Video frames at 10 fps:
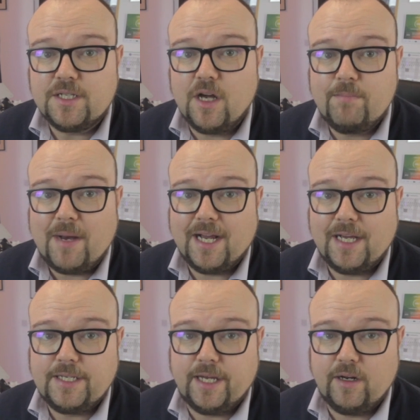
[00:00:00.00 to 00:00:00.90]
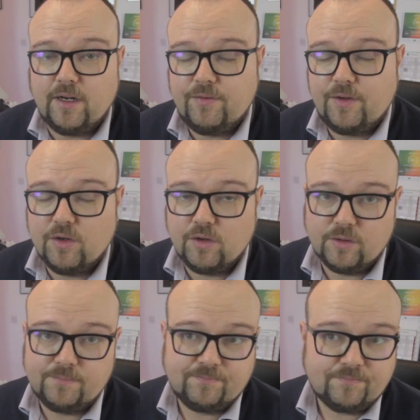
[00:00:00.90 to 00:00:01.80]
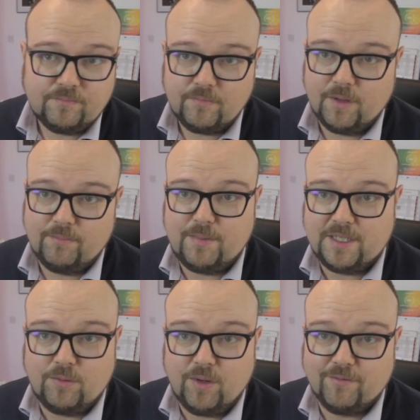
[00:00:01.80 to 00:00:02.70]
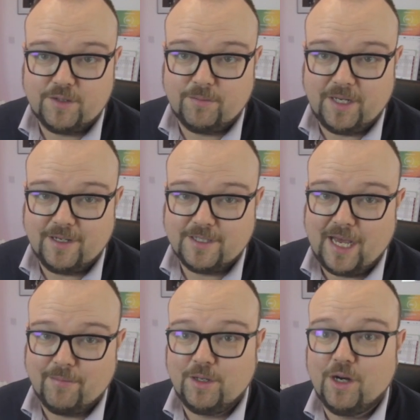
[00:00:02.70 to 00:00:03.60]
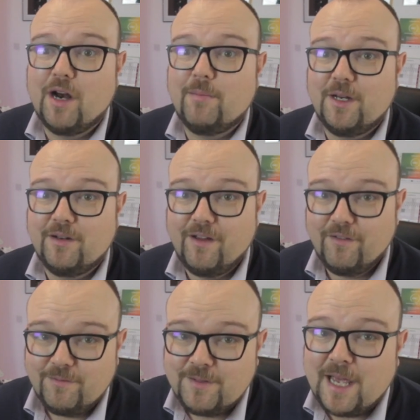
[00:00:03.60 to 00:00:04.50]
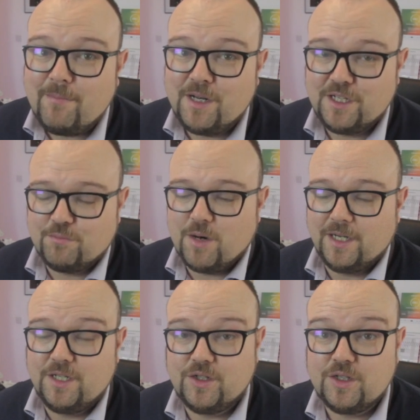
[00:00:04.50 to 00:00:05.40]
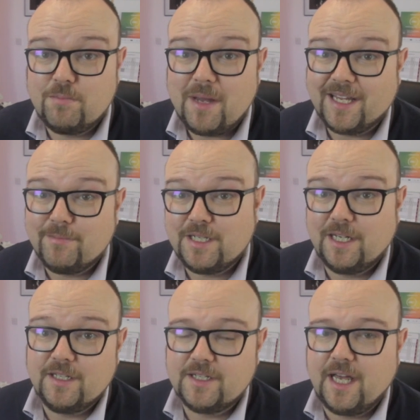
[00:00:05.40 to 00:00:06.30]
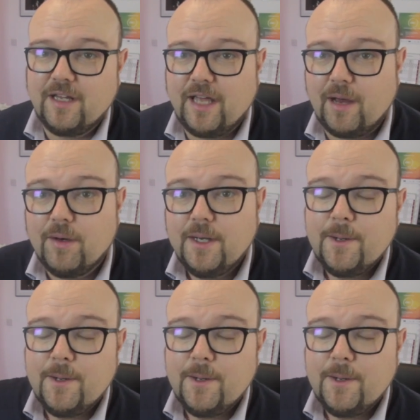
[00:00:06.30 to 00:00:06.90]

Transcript: it's not a bad idea, if you're busy waiting for something else to happen, you're grabbing 10 minutes of practice just to pick a particular scale. Now,